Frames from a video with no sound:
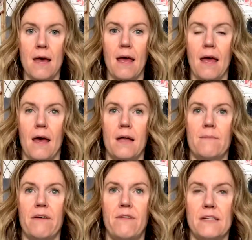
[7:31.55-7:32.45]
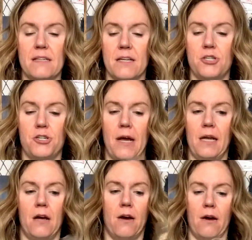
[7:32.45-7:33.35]
and my face gets
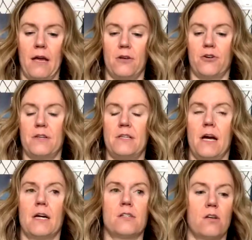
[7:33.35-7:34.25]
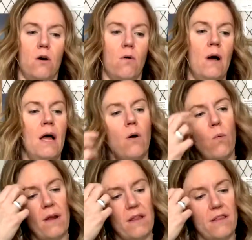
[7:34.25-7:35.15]
shinier and greasier. So
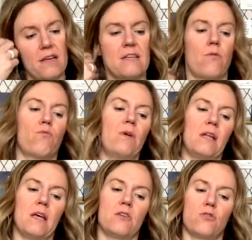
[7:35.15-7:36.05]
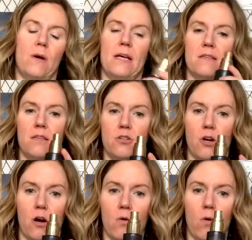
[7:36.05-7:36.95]
one of the things I really enjoy is this
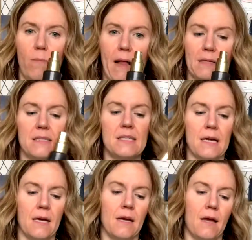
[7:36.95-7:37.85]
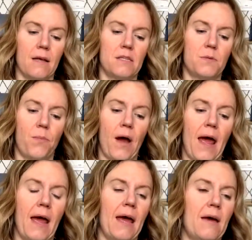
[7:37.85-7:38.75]
charcoal balancing
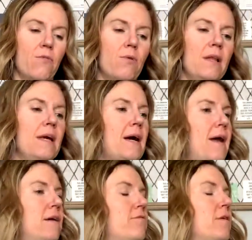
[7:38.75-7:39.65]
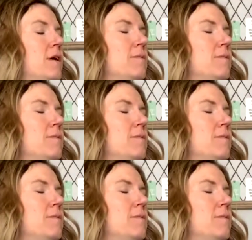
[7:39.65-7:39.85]
spray. It really kind of,